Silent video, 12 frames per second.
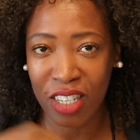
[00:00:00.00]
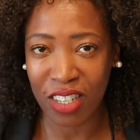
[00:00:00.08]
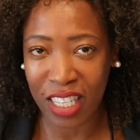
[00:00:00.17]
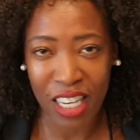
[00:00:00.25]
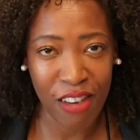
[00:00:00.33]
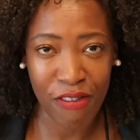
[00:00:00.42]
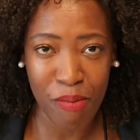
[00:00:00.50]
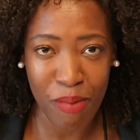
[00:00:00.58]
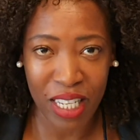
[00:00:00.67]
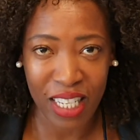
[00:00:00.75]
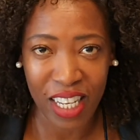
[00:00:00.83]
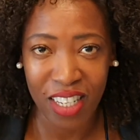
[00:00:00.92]
Just leave a
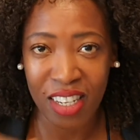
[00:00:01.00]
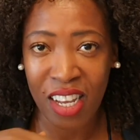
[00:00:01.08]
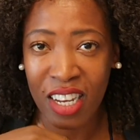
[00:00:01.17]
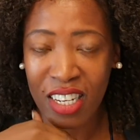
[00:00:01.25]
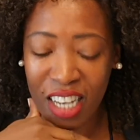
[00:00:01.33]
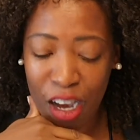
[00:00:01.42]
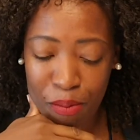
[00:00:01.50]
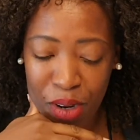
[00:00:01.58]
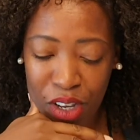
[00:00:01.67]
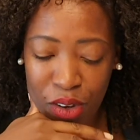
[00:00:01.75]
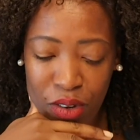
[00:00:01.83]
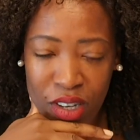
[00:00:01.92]
message down
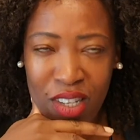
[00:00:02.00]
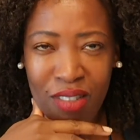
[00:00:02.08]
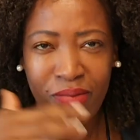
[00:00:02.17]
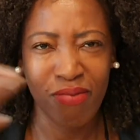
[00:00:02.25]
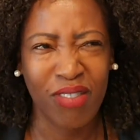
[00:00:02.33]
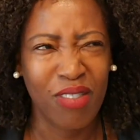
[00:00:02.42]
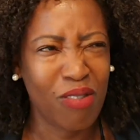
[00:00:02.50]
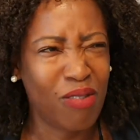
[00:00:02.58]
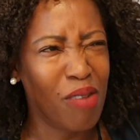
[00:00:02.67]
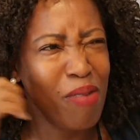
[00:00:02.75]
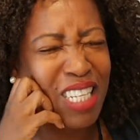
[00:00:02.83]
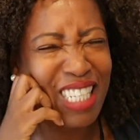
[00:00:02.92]
below.
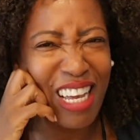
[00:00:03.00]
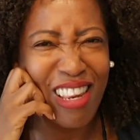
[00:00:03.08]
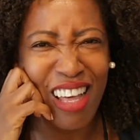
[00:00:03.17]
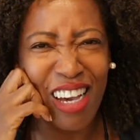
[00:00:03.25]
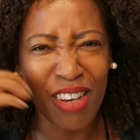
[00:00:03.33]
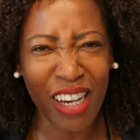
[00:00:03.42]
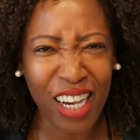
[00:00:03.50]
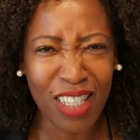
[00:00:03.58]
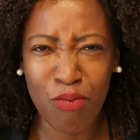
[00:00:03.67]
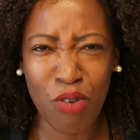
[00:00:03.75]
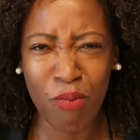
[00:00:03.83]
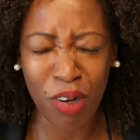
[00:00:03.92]
Am I saying that? You guys
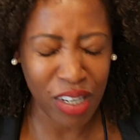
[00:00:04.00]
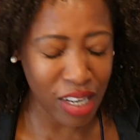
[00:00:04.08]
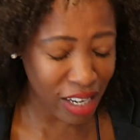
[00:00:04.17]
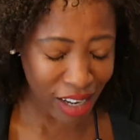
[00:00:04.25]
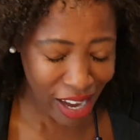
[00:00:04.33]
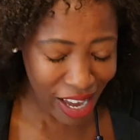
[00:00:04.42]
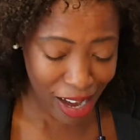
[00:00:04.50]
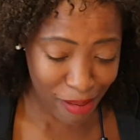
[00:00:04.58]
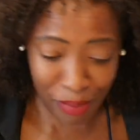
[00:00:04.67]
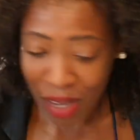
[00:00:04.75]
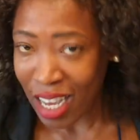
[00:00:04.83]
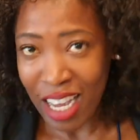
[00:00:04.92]
are more modern than I
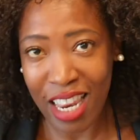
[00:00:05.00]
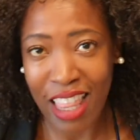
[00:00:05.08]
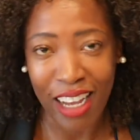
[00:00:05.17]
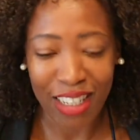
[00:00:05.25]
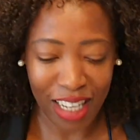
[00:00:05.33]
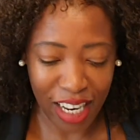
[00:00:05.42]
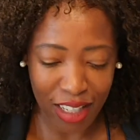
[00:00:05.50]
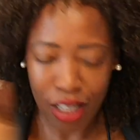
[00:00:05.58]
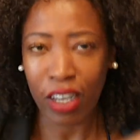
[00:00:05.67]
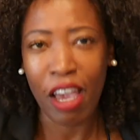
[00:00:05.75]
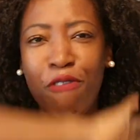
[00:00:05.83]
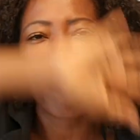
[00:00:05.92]
am in that sense.
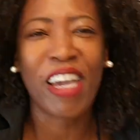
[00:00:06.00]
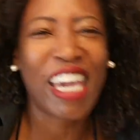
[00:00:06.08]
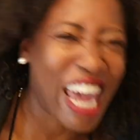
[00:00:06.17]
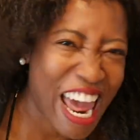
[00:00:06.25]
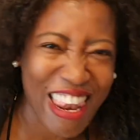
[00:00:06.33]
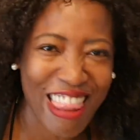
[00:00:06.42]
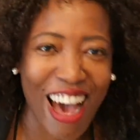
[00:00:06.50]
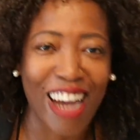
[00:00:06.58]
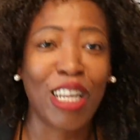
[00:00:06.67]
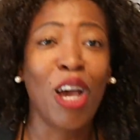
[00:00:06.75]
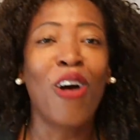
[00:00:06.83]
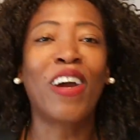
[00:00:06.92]
Okay, forget that.